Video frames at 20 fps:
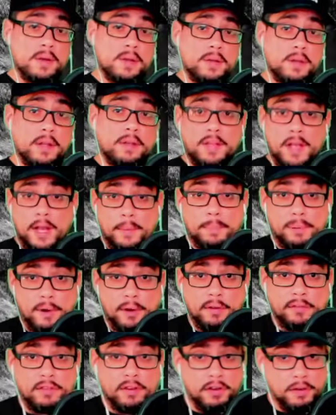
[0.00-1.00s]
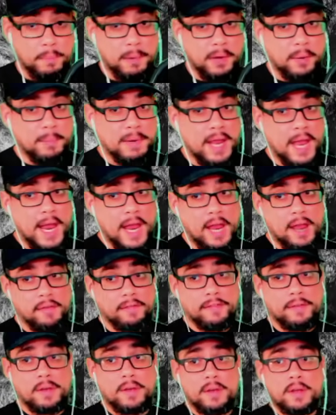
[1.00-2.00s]
They're telling Persia, you better
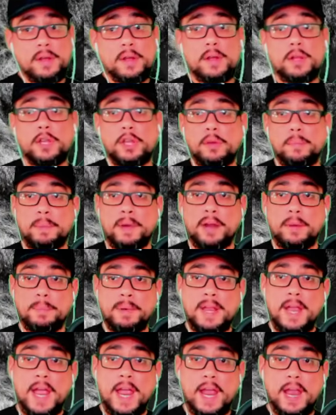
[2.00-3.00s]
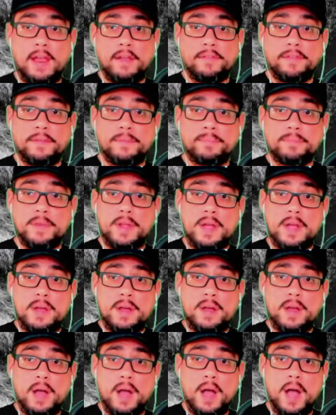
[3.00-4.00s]
behave. You better behave.
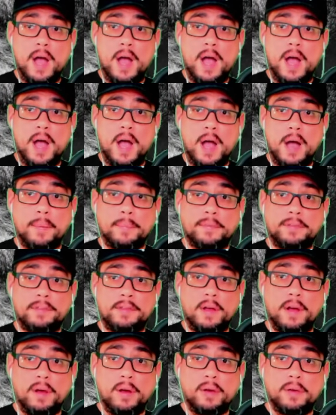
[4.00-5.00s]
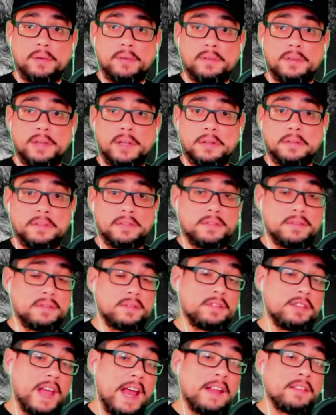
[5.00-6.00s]
So,
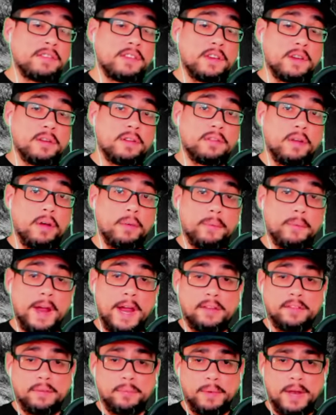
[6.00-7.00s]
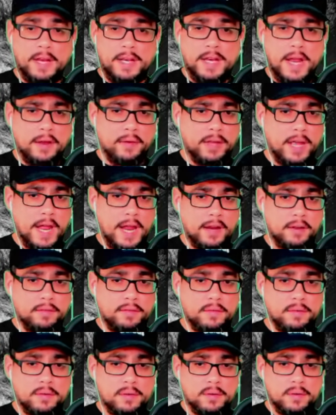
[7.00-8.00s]
tensions are rising right now, guys.